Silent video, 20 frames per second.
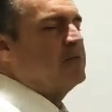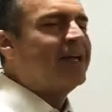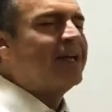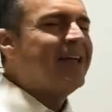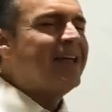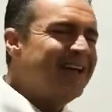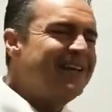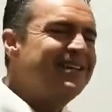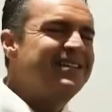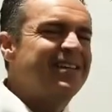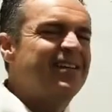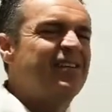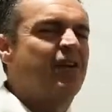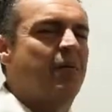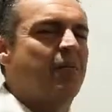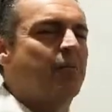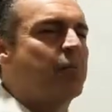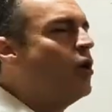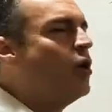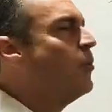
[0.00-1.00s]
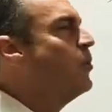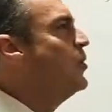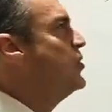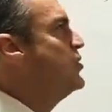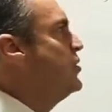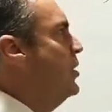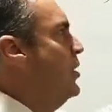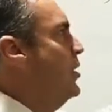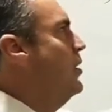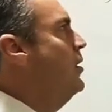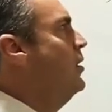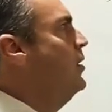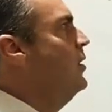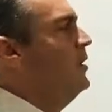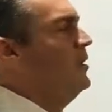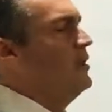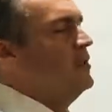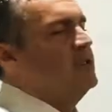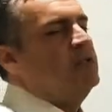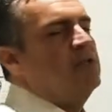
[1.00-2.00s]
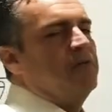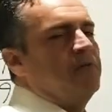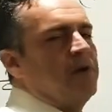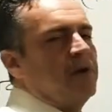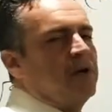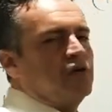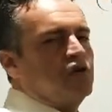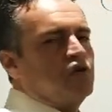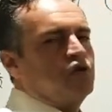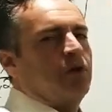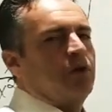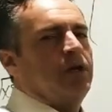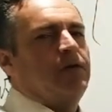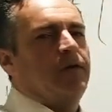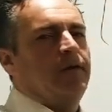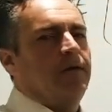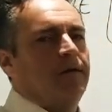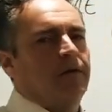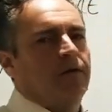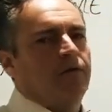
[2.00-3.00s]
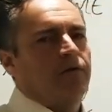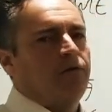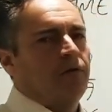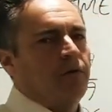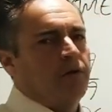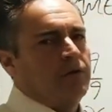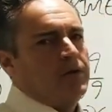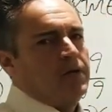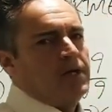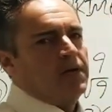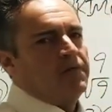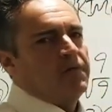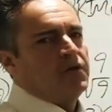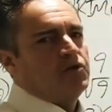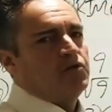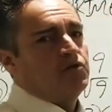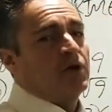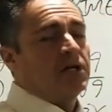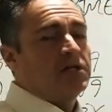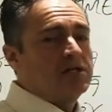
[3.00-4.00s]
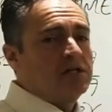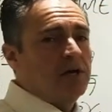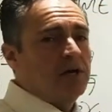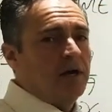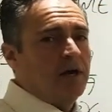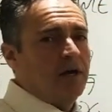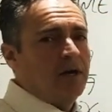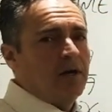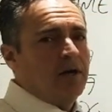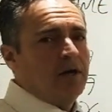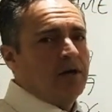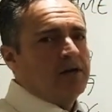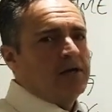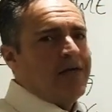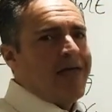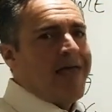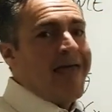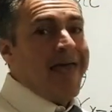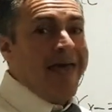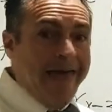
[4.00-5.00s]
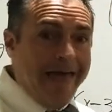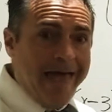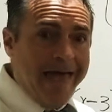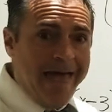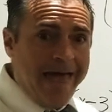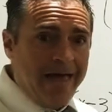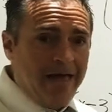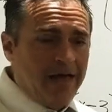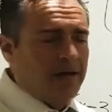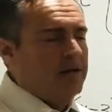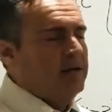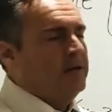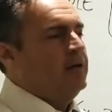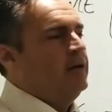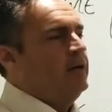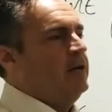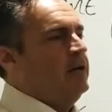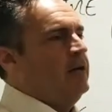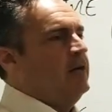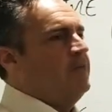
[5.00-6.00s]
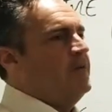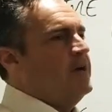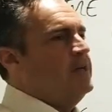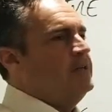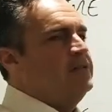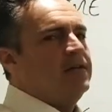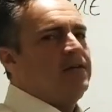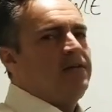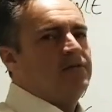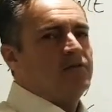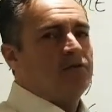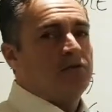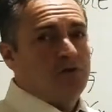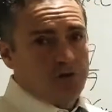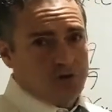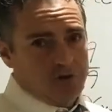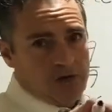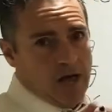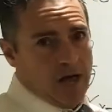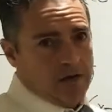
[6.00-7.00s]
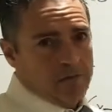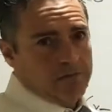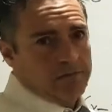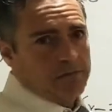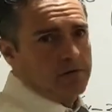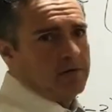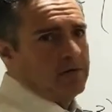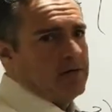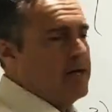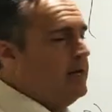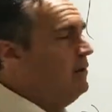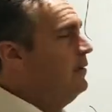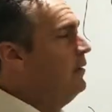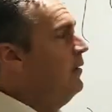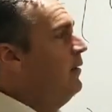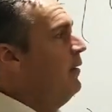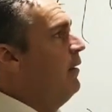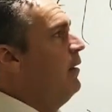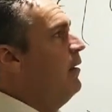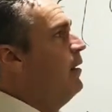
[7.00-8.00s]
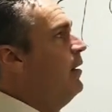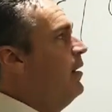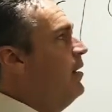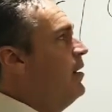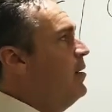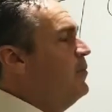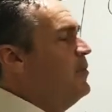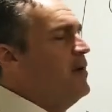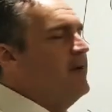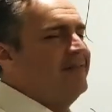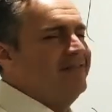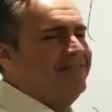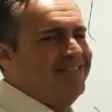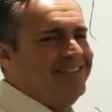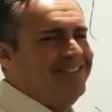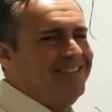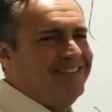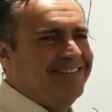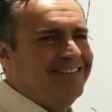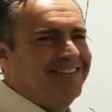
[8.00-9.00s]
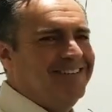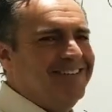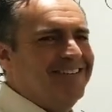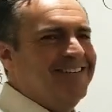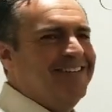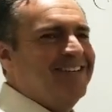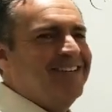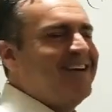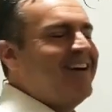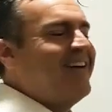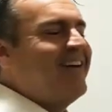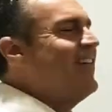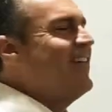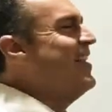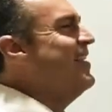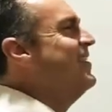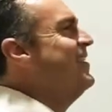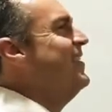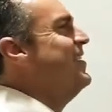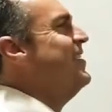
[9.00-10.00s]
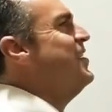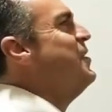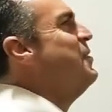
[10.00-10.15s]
I kind of did it on purpose to see if I could trick you here. So if I tricked you, yeah. If I didn't, good job. All right? All right.